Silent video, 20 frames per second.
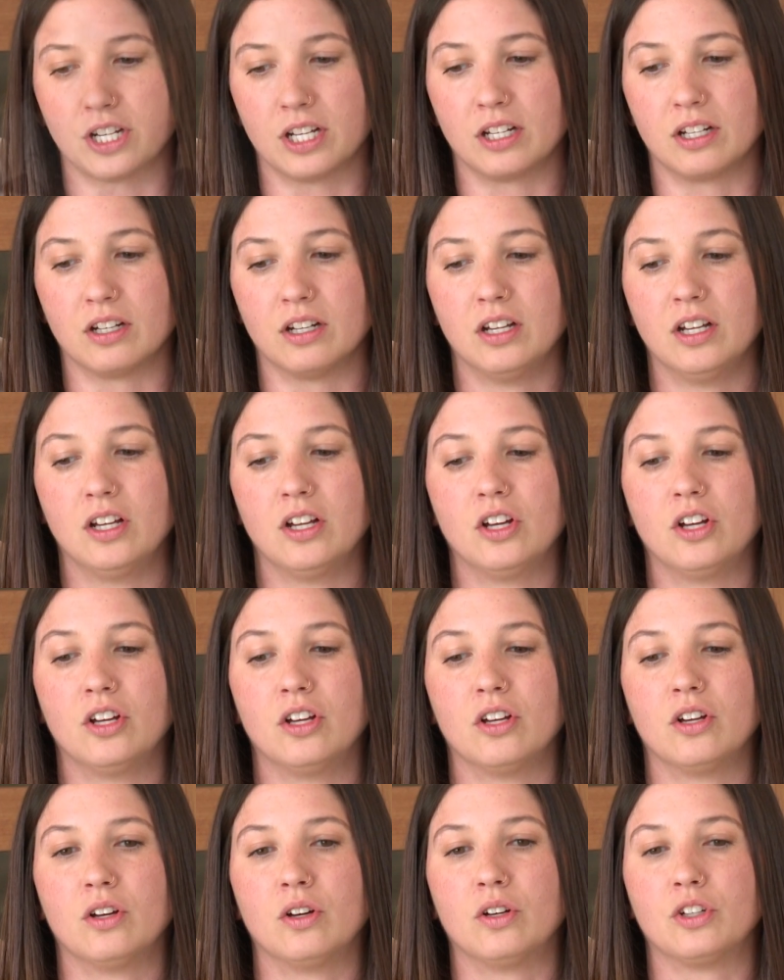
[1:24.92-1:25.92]
and
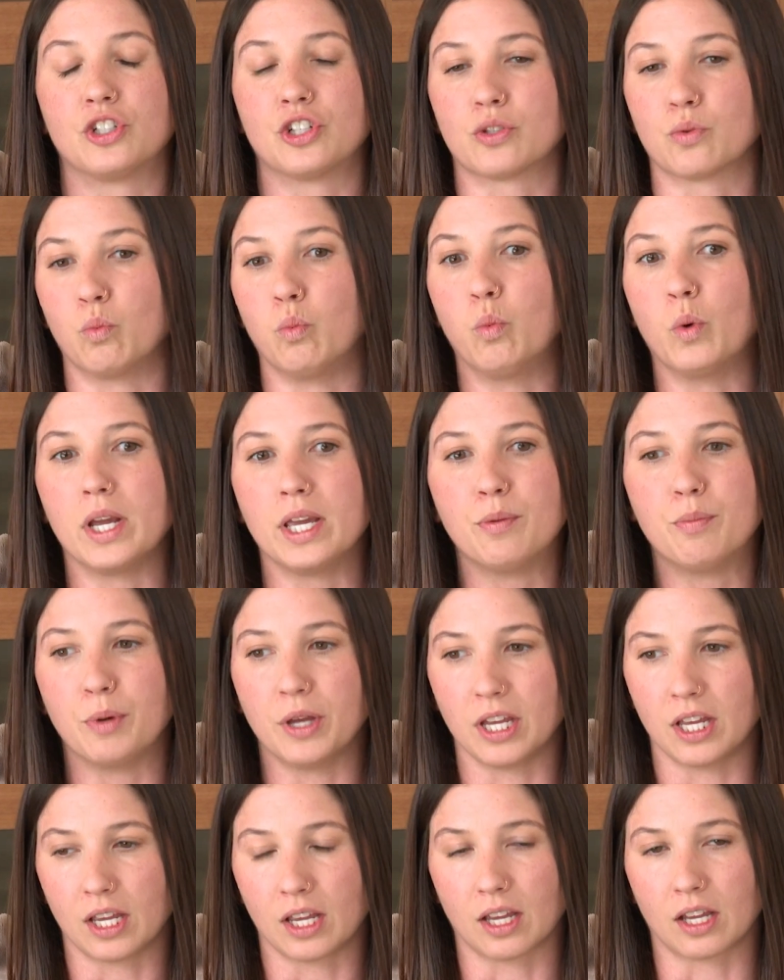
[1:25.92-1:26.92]
just
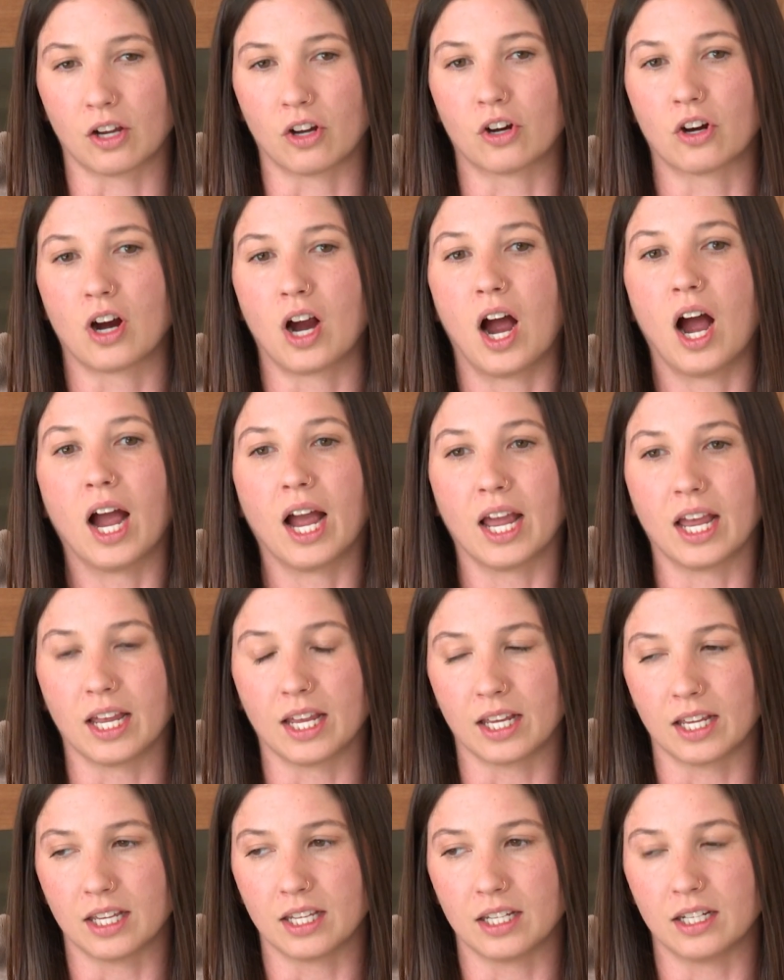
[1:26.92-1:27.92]
weeping and
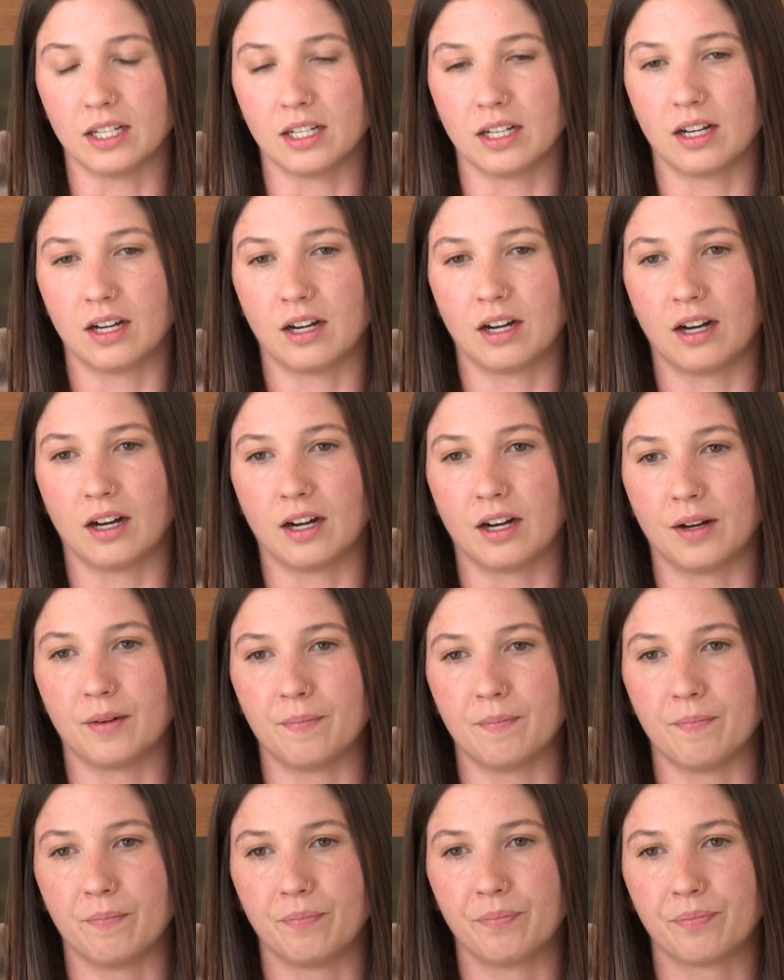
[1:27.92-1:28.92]
crying, and
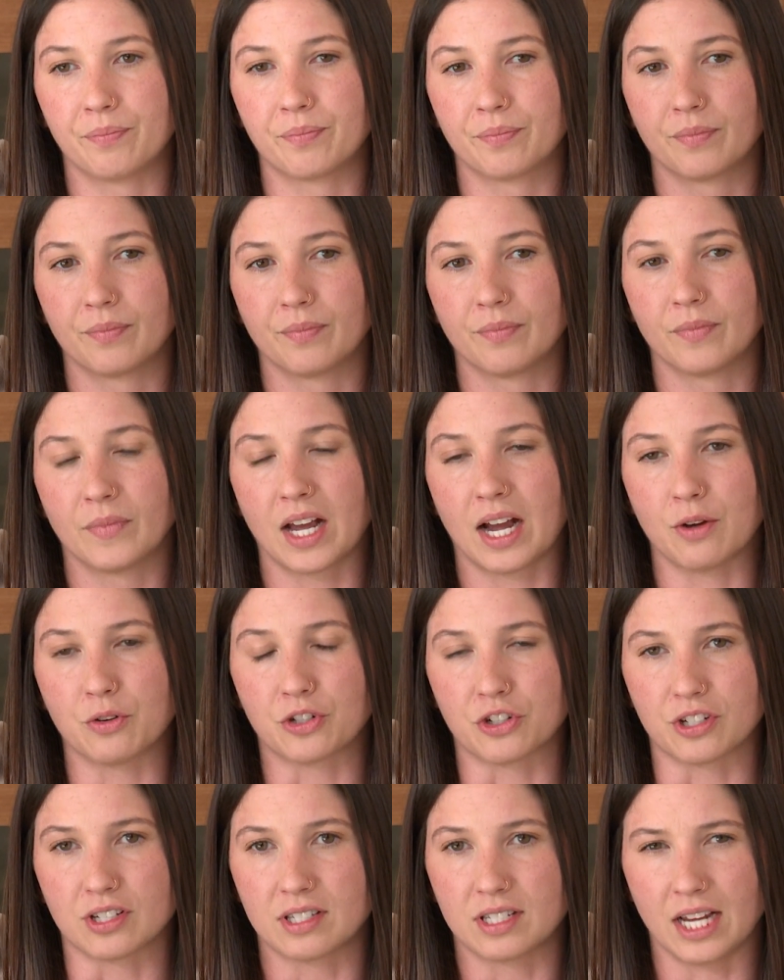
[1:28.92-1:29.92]
um, I was
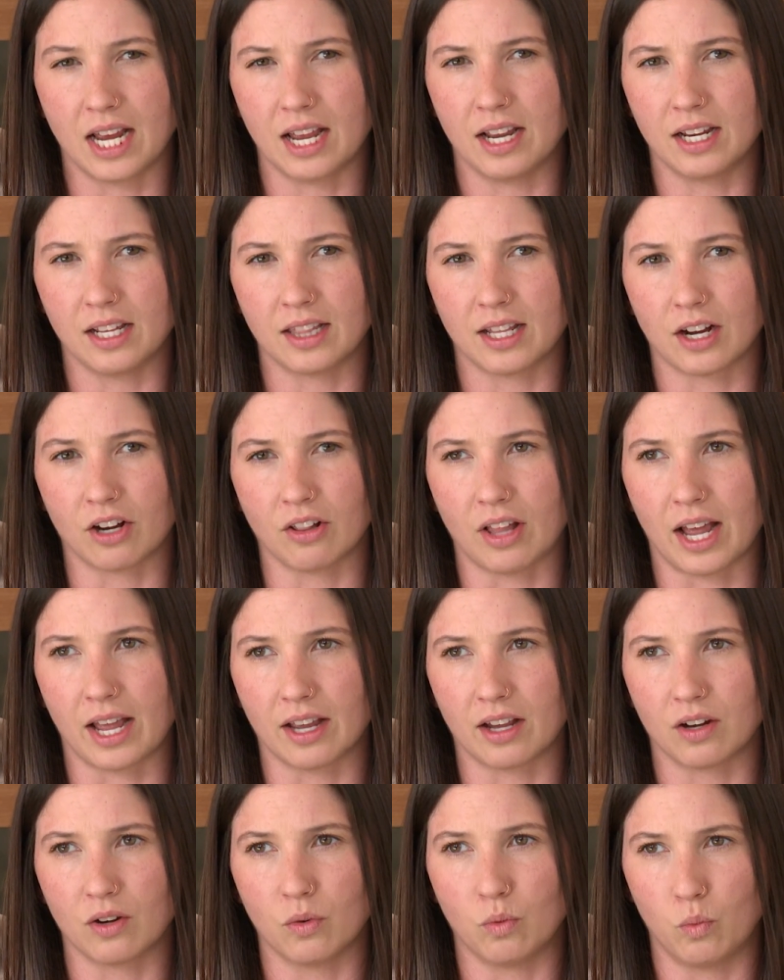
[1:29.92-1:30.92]
just standing there,
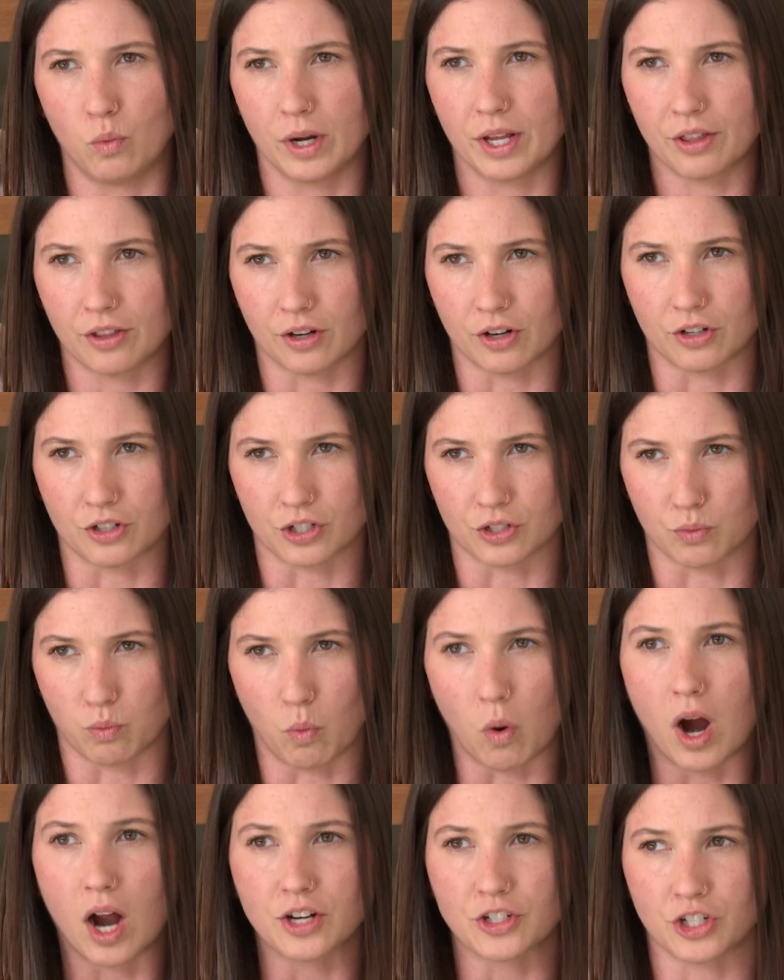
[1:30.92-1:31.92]
like with her, just
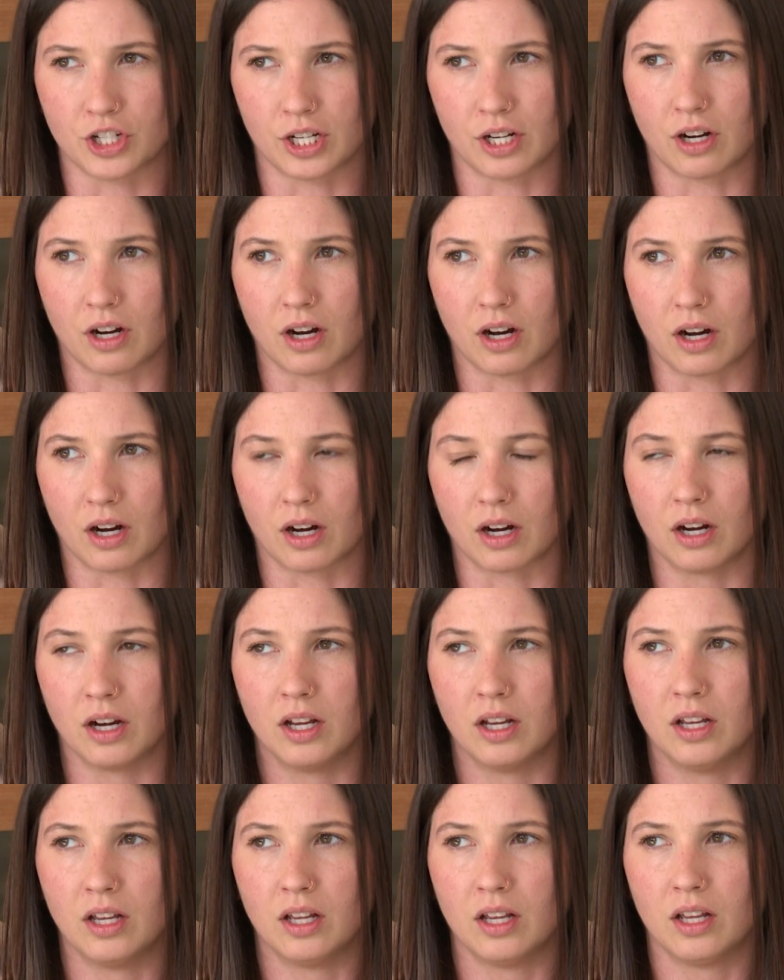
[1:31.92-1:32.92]
watching her,
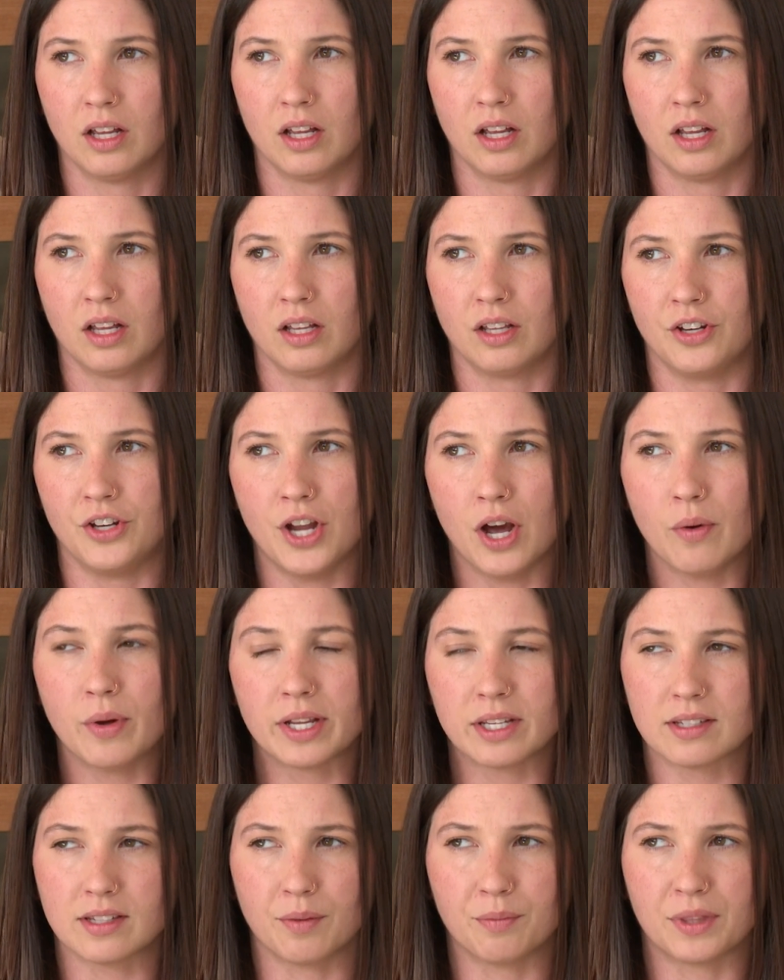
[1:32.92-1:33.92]
knowing
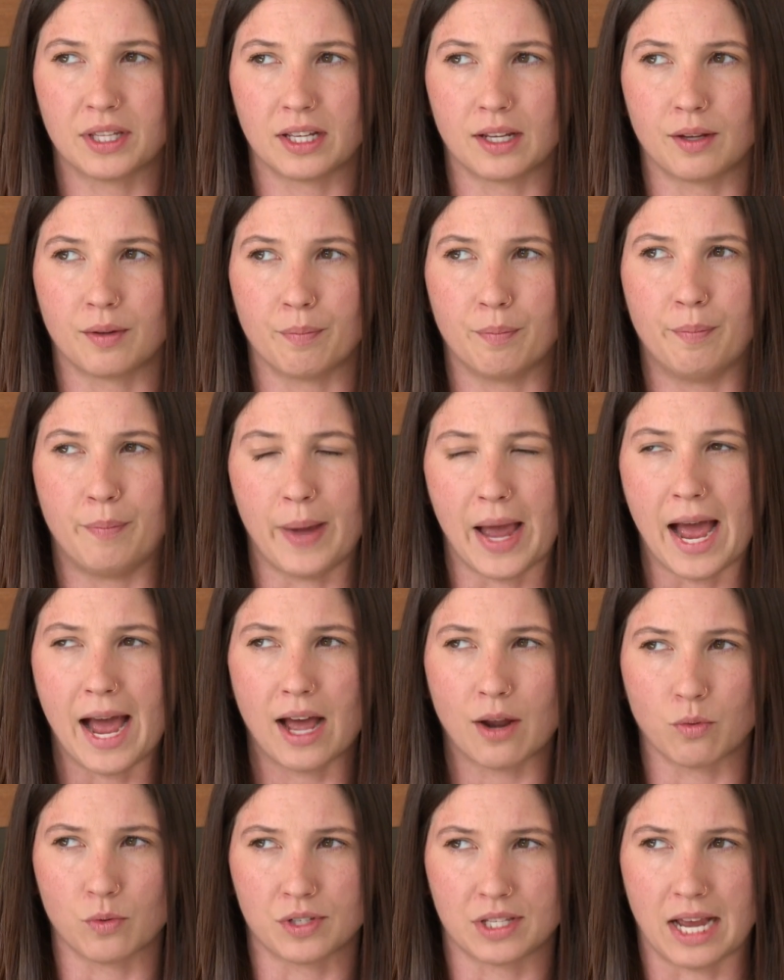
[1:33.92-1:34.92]
something
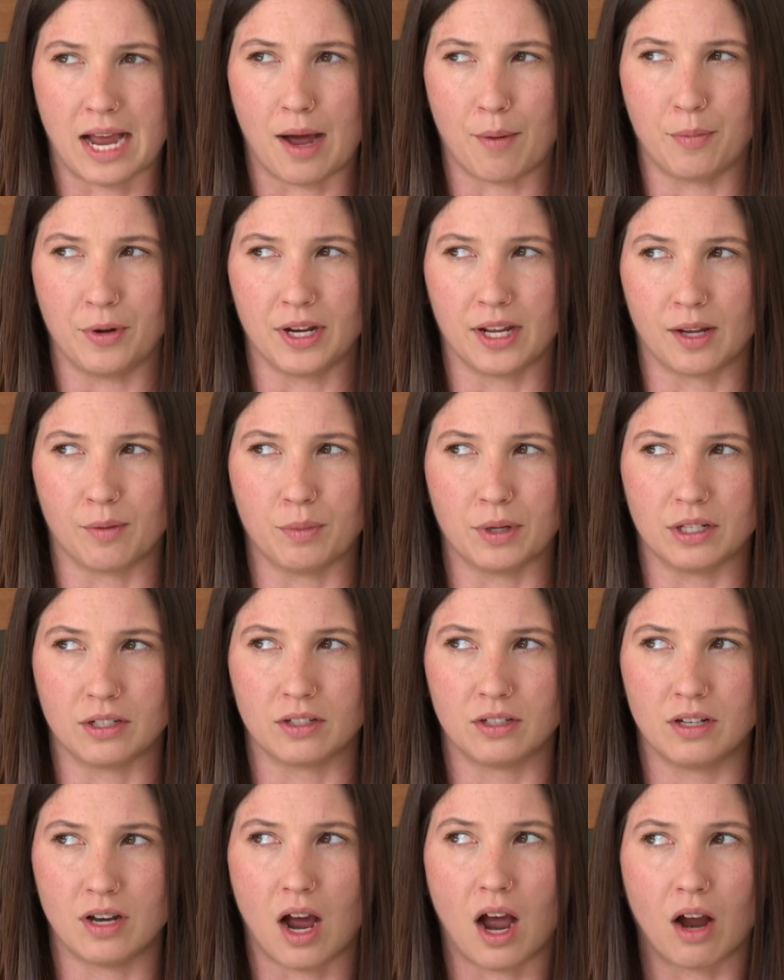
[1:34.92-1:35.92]
bad was happening, but
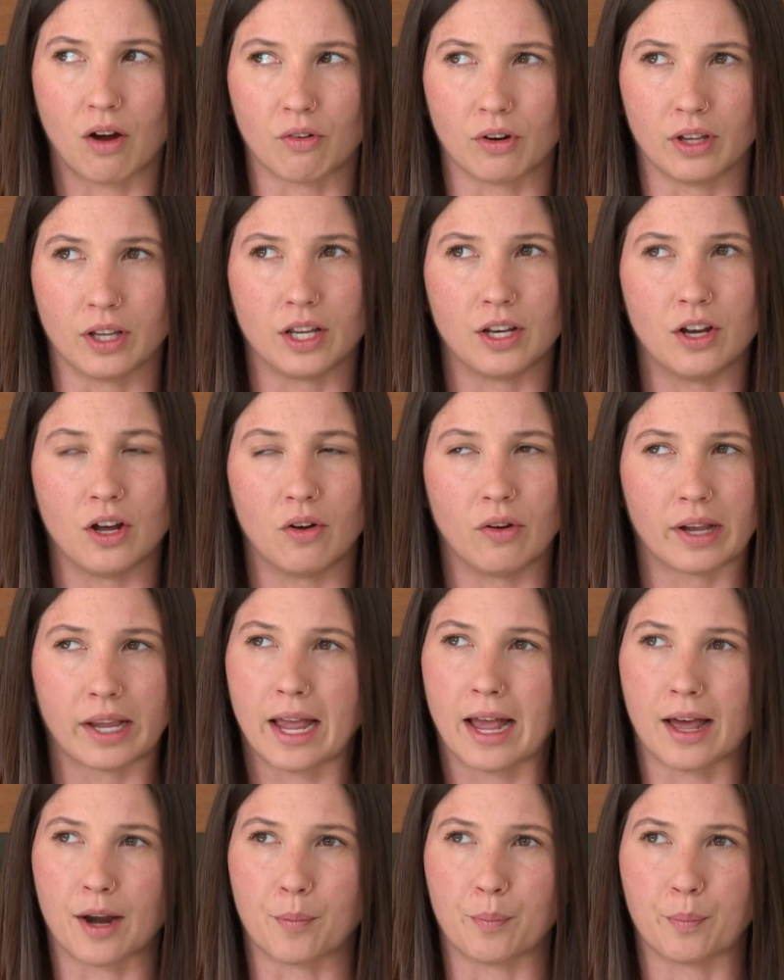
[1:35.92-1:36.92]
not really knowing
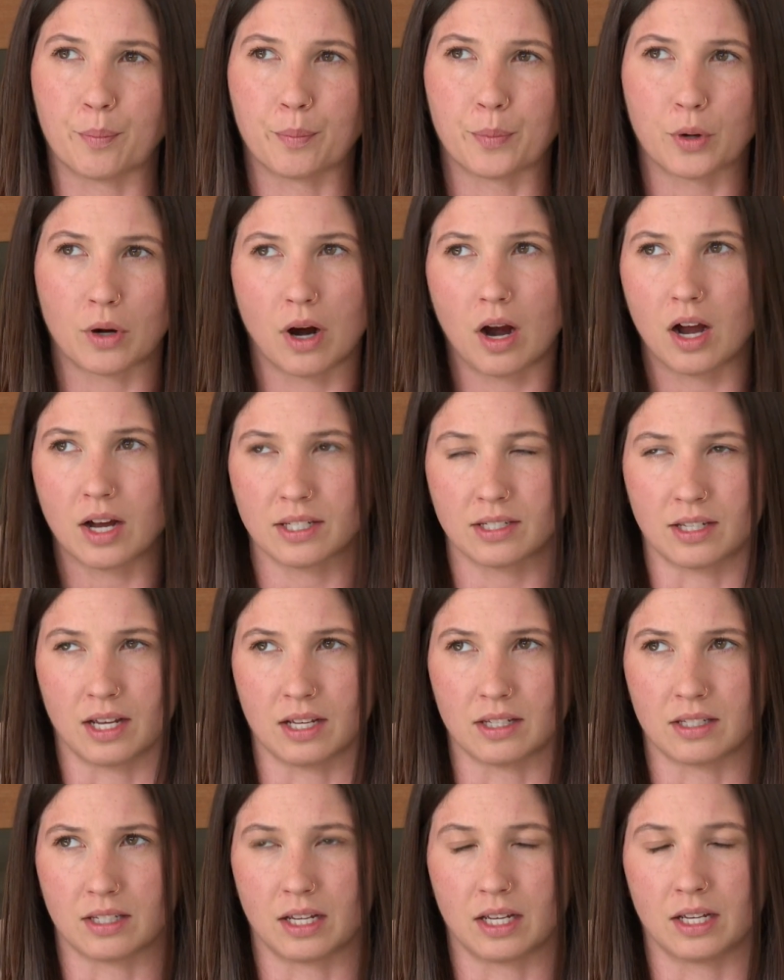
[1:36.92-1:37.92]
how to
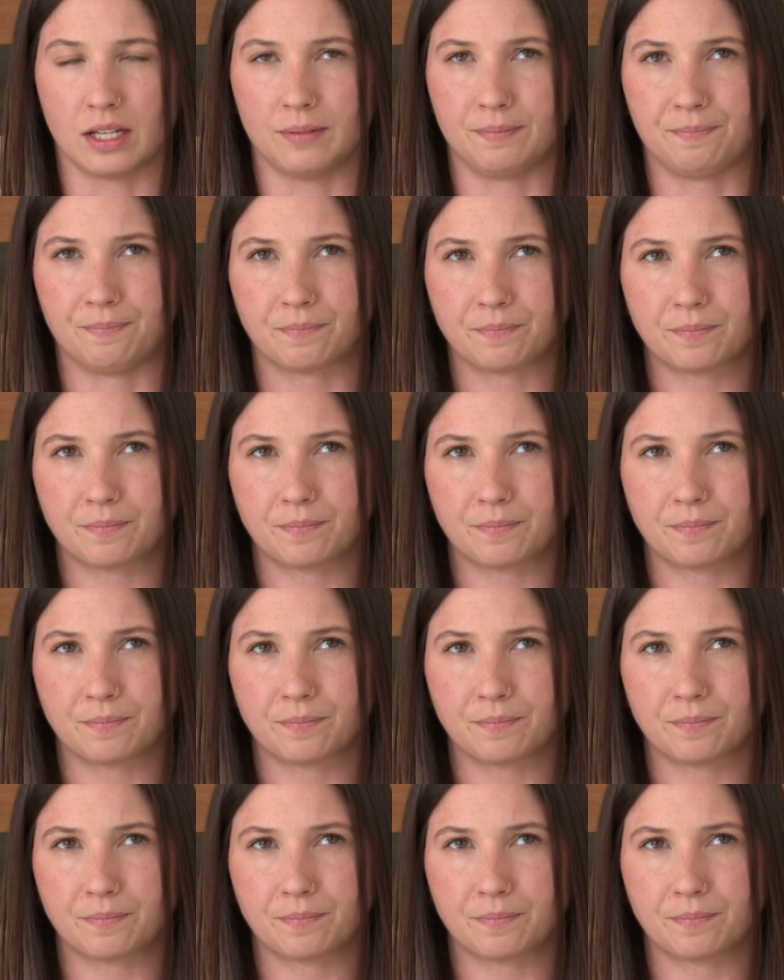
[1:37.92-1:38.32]
process it.